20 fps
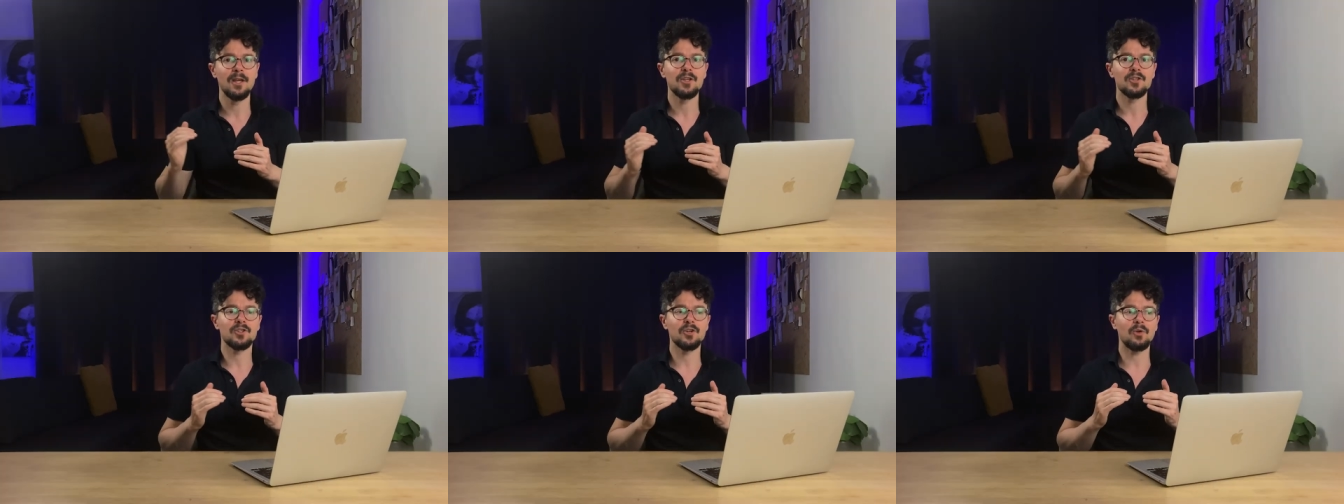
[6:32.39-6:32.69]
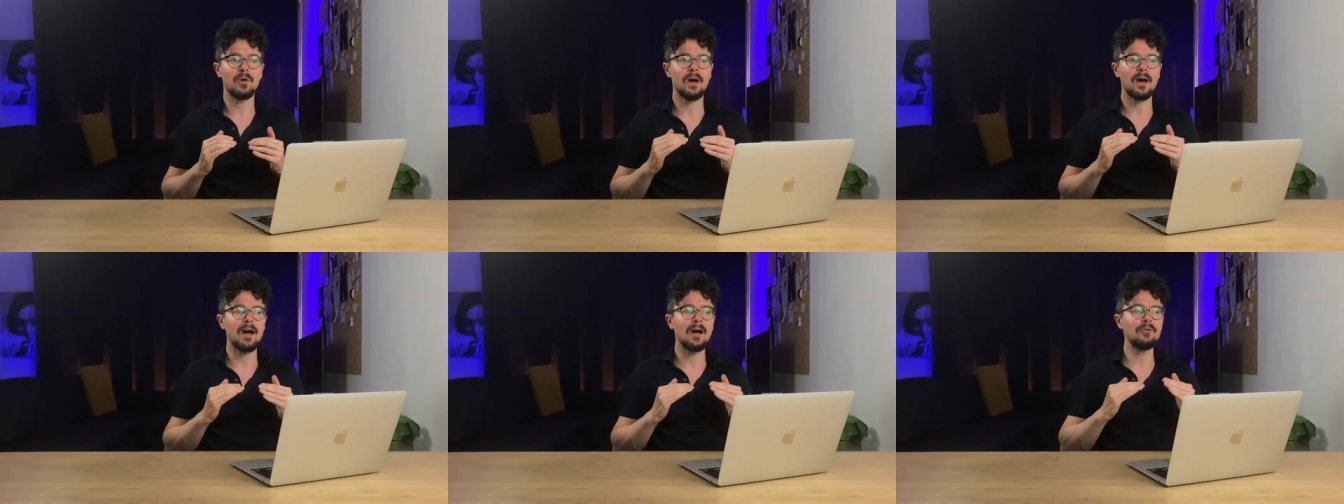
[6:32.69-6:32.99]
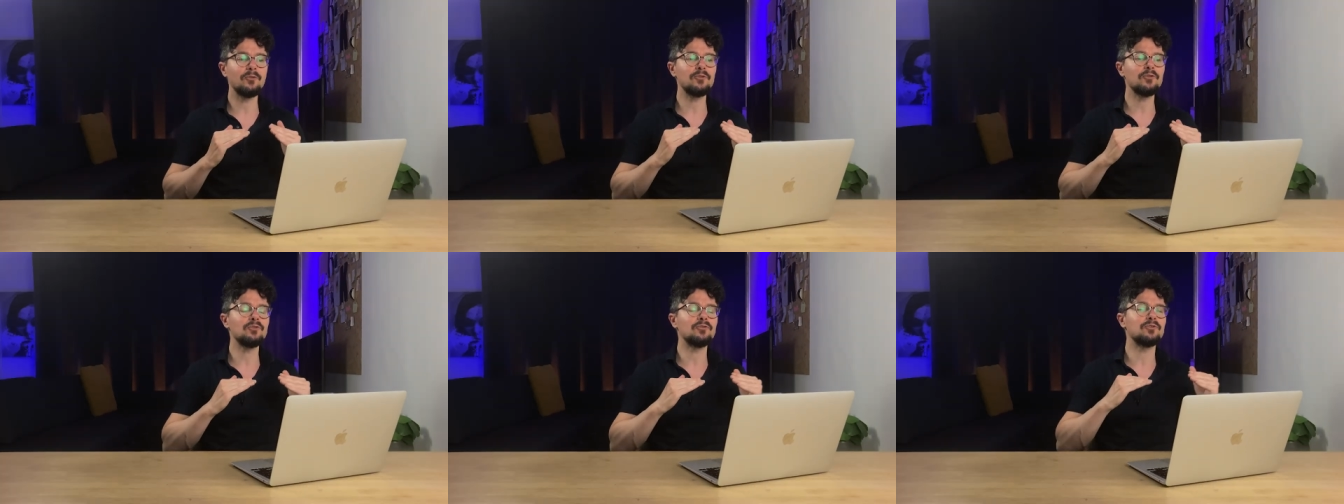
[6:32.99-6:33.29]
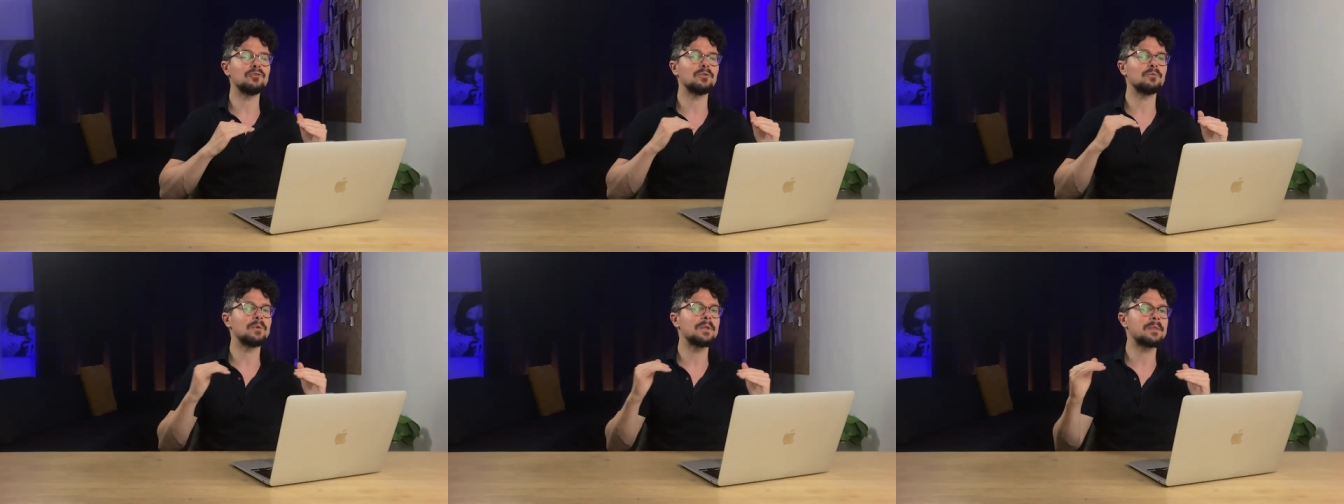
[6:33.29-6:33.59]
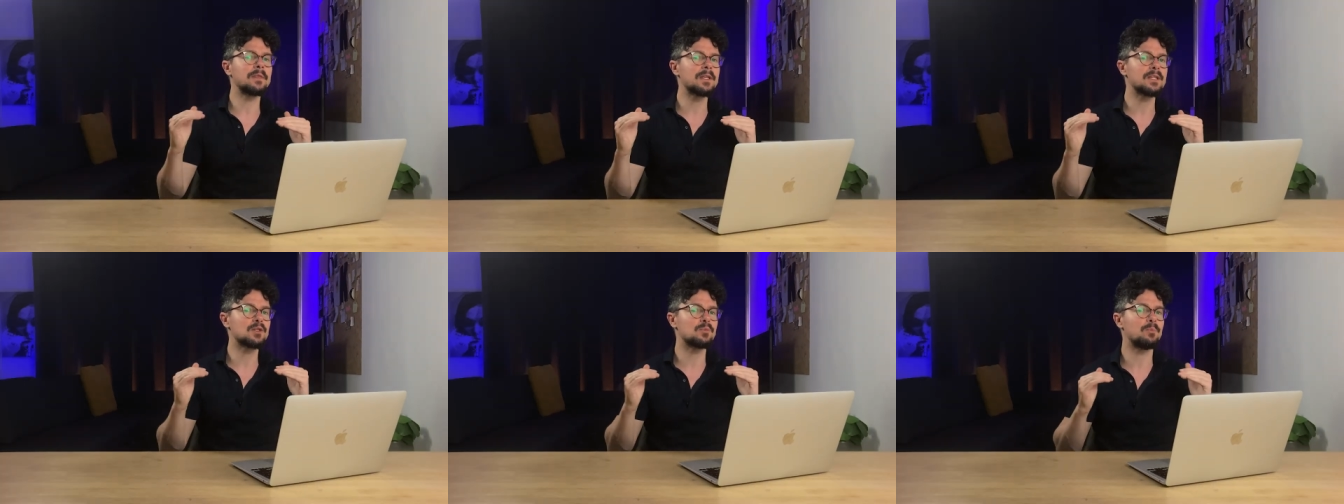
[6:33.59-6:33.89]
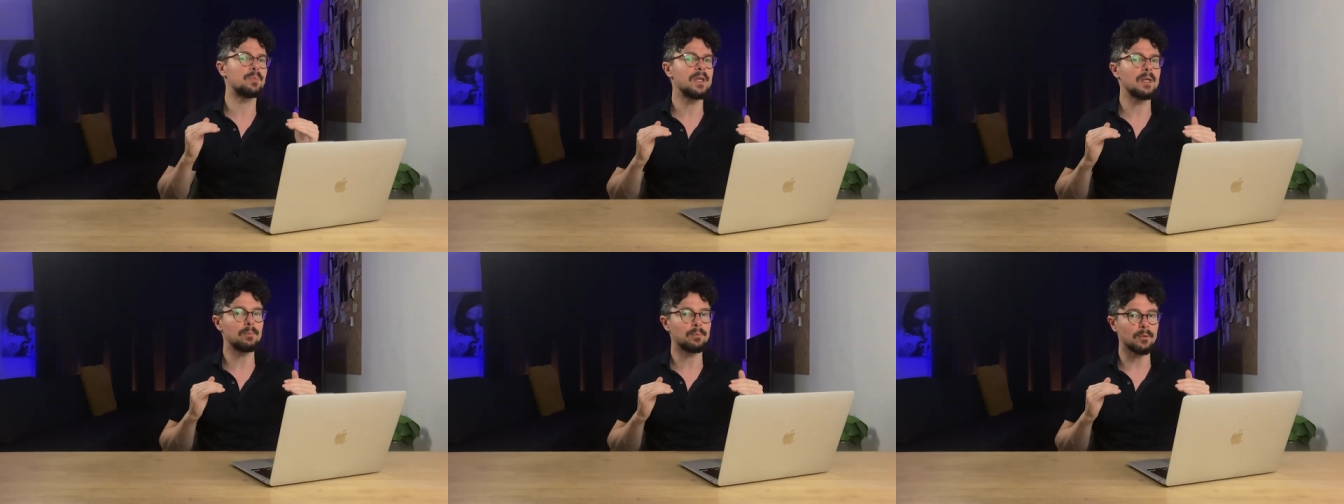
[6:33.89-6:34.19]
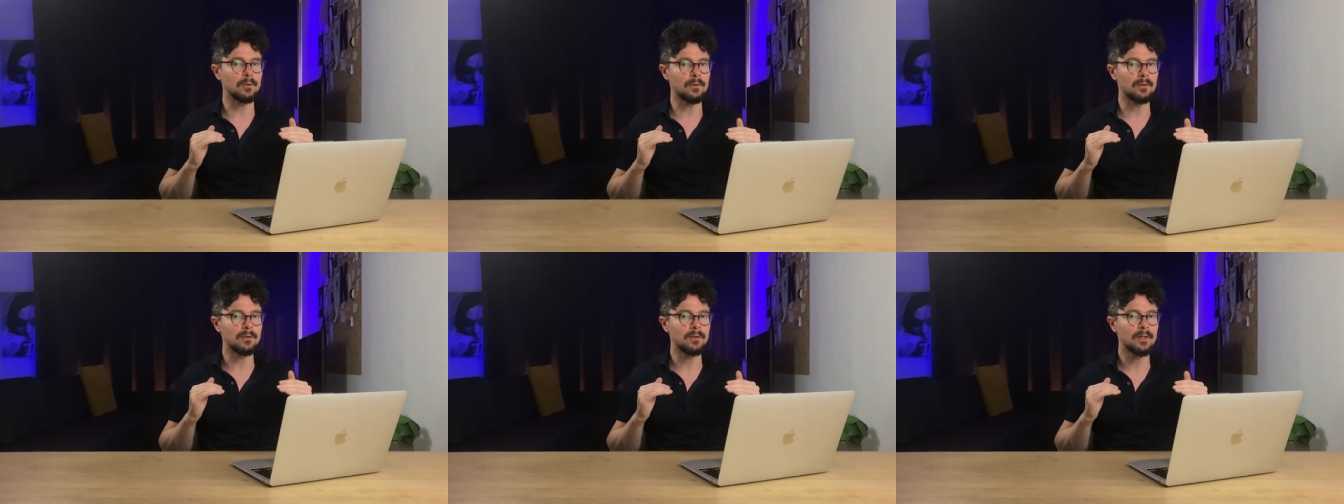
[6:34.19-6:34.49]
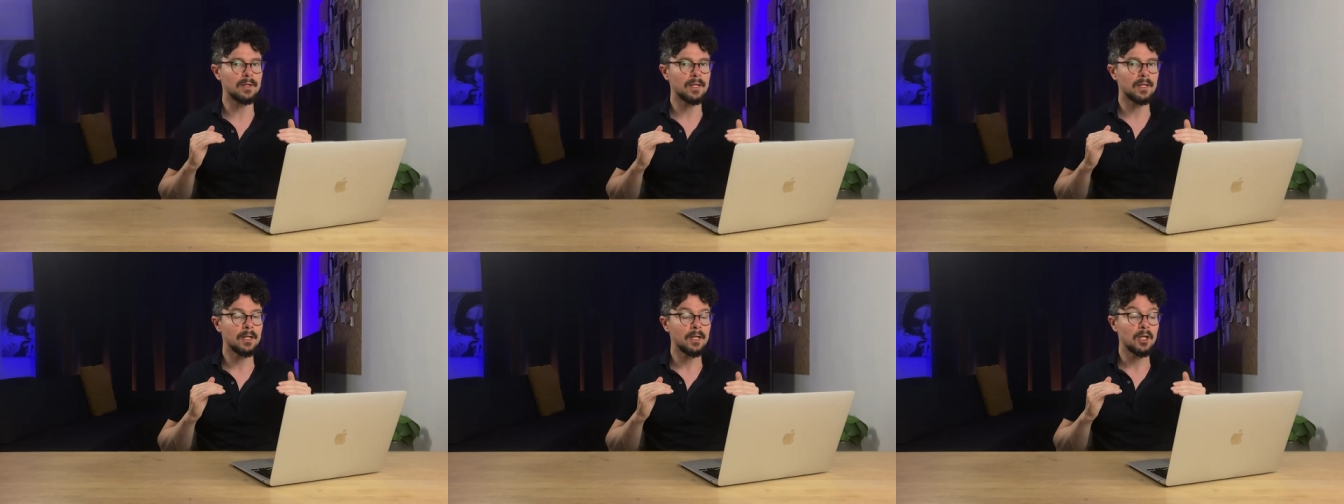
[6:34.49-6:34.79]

so how do you deal with these people